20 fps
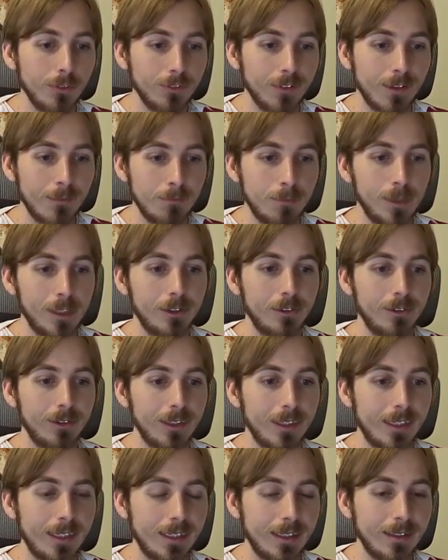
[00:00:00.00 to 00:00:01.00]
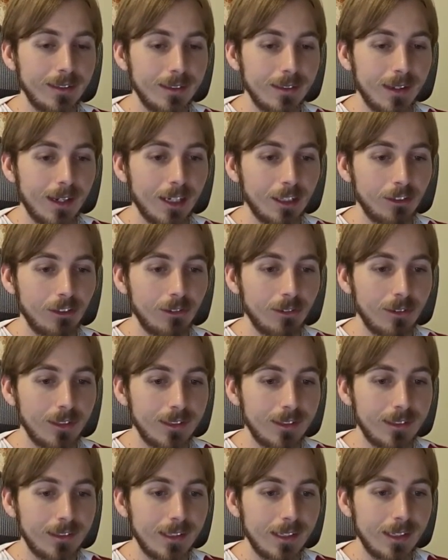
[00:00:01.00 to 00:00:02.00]
of the build in to actually
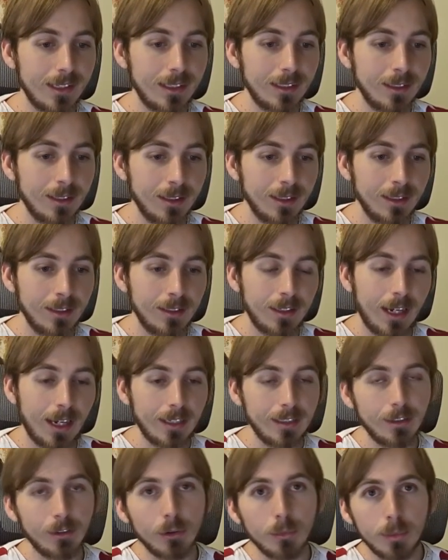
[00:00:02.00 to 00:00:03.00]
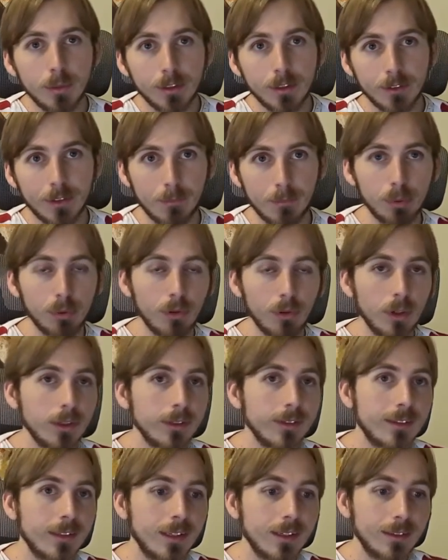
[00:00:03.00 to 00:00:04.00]
see a little bit of the
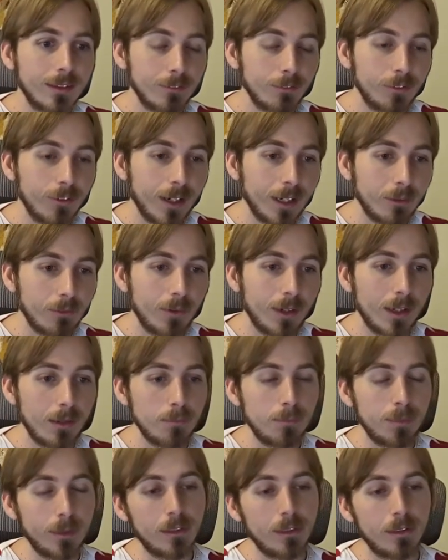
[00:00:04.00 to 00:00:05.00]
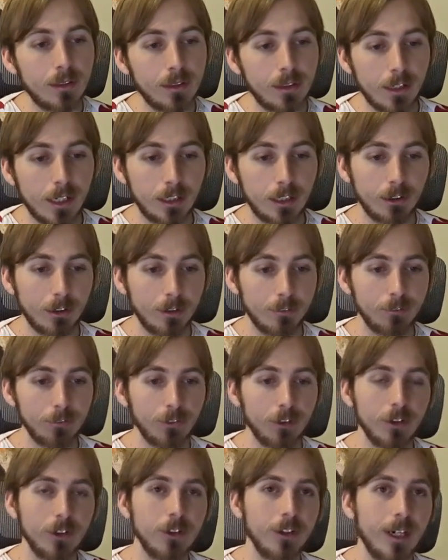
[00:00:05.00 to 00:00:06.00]
process of like when I build and I go
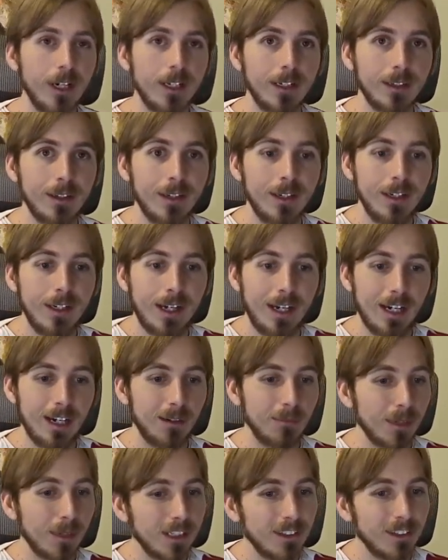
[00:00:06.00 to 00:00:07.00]
through like how am I